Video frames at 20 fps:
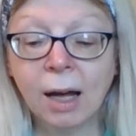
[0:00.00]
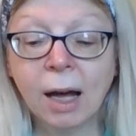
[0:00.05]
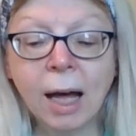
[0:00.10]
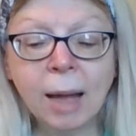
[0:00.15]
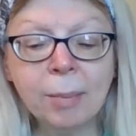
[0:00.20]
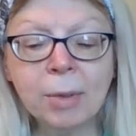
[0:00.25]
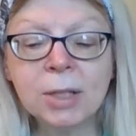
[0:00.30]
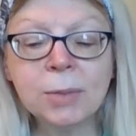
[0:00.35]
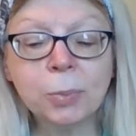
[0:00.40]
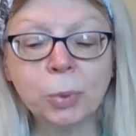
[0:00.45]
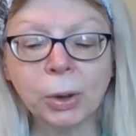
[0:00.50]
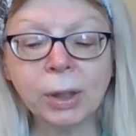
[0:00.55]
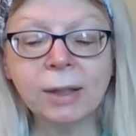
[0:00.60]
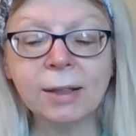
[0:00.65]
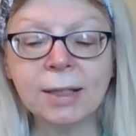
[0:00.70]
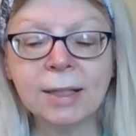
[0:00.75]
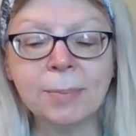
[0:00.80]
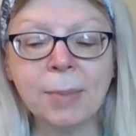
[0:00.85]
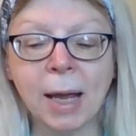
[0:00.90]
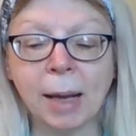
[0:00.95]
I must bring
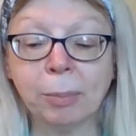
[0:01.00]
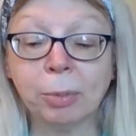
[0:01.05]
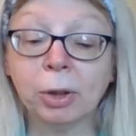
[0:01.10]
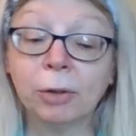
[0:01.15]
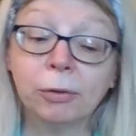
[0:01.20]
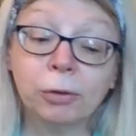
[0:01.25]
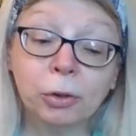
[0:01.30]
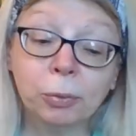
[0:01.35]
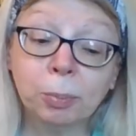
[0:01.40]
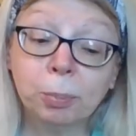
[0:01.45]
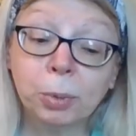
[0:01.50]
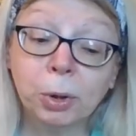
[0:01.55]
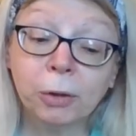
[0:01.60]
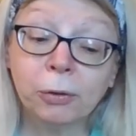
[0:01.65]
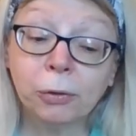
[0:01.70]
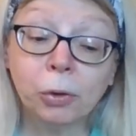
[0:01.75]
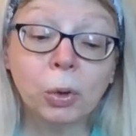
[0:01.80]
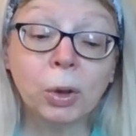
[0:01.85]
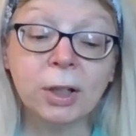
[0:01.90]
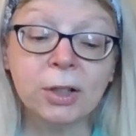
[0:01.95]
this paper for
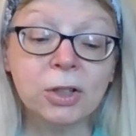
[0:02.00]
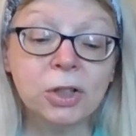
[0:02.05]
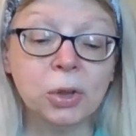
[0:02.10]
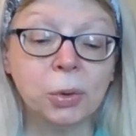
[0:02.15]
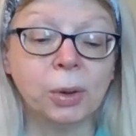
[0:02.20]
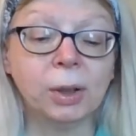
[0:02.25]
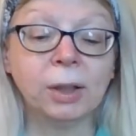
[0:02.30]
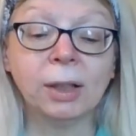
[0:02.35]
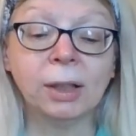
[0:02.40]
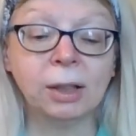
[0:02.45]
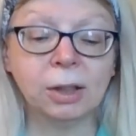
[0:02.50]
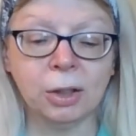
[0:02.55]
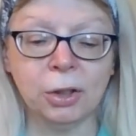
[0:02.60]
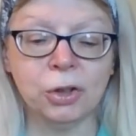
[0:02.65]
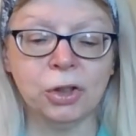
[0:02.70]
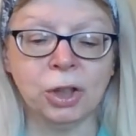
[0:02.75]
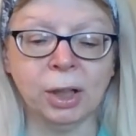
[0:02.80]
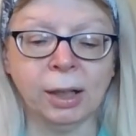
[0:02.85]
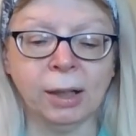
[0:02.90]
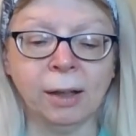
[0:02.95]
perforce to a
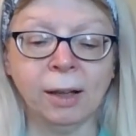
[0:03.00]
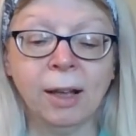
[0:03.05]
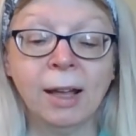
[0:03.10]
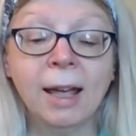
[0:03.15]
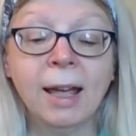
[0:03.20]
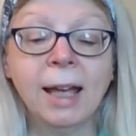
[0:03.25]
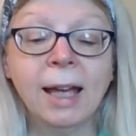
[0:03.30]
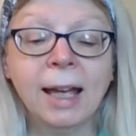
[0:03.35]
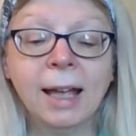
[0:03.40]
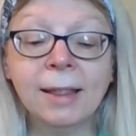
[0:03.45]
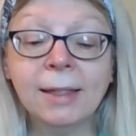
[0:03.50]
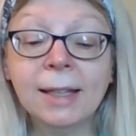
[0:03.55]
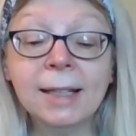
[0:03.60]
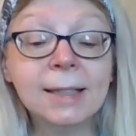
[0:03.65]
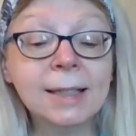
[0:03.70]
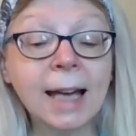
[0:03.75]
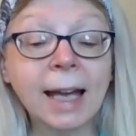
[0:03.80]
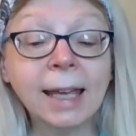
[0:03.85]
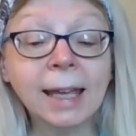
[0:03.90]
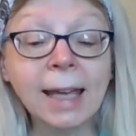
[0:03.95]
conclusion, and
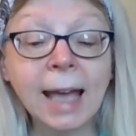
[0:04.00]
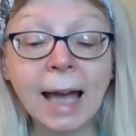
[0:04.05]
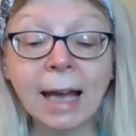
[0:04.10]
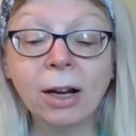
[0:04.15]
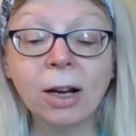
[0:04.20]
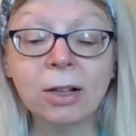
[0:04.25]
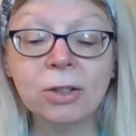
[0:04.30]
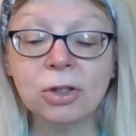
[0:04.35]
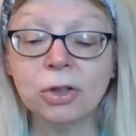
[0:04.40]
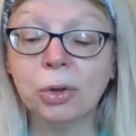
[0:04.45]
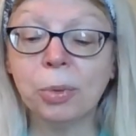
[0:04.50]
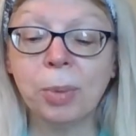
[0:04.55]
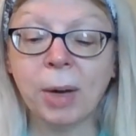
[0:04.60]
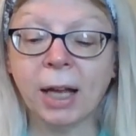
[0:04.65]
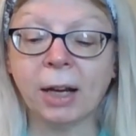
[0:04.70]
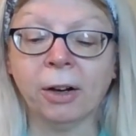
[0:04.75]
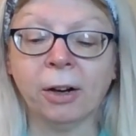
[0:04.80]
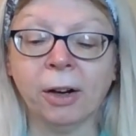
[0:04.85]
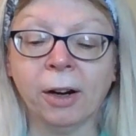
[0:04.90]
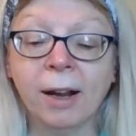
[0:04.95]
this I cannot do
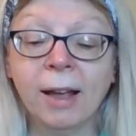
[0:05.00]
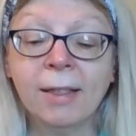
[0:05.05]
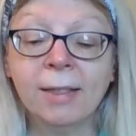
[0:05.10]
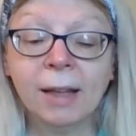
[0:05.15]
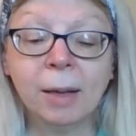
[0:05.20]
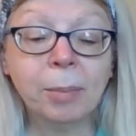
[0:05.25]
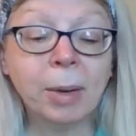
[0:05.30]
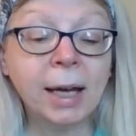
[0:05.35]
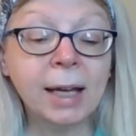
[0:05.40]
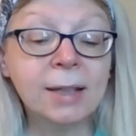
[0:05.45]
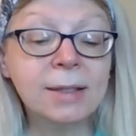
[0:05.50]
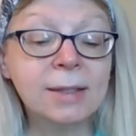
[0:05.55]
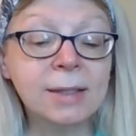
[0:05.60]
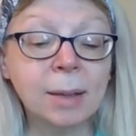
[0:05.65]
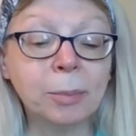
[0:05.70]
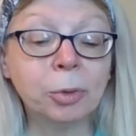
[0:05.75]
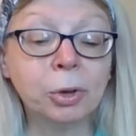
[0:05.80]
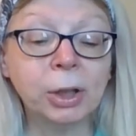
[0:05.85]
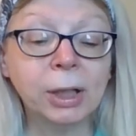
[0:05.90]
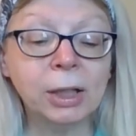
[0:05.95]
better than by a
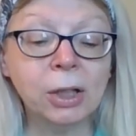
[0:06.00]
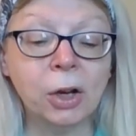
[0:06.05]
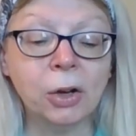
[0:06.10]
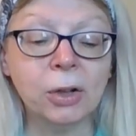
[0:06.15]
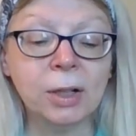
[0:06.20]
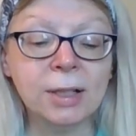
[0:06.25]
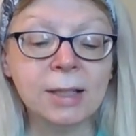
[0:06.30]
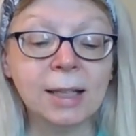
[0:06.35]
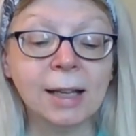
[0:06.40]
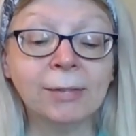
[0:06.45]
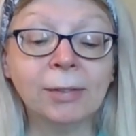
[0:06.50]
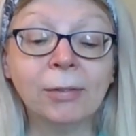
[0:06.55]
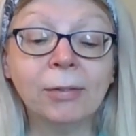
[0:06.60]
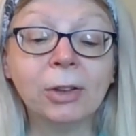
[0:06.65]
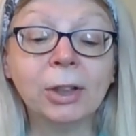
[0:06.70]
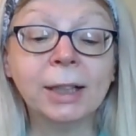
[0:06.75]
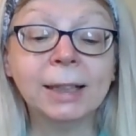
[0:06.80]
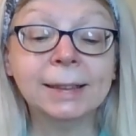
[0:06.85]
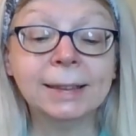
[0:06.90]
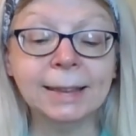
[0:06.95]
summary notice of a
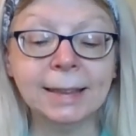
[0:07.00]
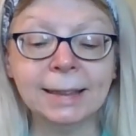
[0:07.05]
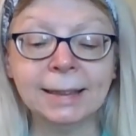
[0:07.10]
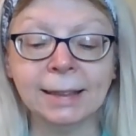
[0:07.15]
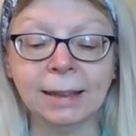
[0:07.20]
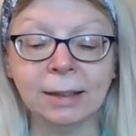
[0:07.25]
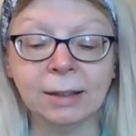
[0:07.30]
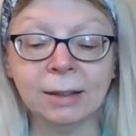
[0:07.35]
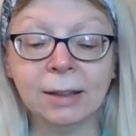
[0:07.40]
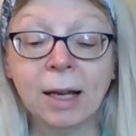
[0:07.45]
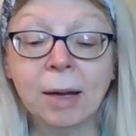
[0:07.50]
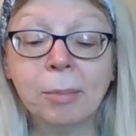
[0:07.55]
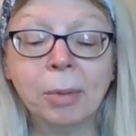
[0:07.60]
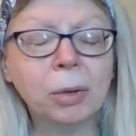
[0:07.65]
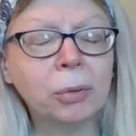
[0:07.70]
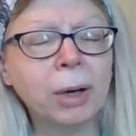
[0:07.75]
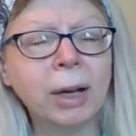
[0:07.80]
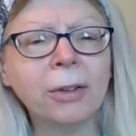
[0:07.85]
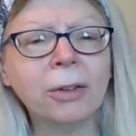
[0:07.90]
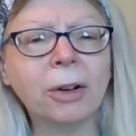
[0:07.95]
very decent
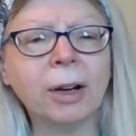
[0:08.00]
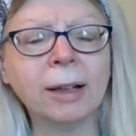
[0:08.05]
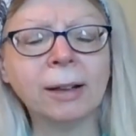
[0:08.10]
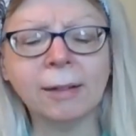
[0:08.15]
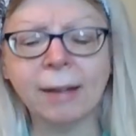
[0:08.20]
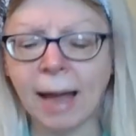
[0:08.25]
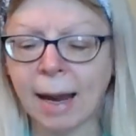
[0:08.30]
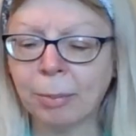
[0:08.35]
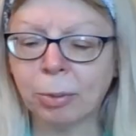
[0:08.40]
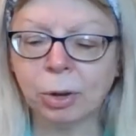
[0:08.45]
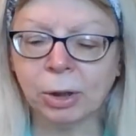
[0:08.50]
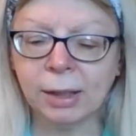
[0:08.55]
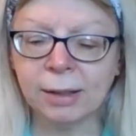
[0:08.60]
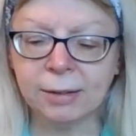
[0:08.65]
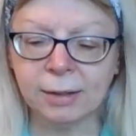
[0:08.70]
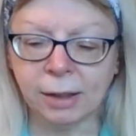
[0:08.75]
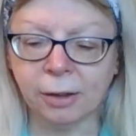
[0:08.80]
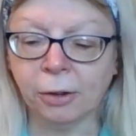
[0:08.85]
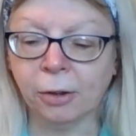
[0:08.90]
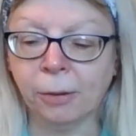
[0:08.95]
but rather elaborate
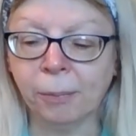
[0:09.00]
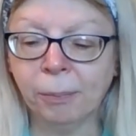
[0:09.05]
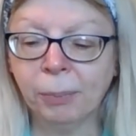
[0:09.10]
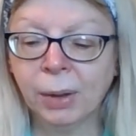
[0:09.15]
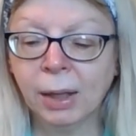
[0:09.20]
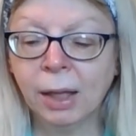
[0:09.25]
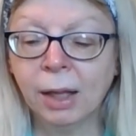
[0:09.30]
diddle,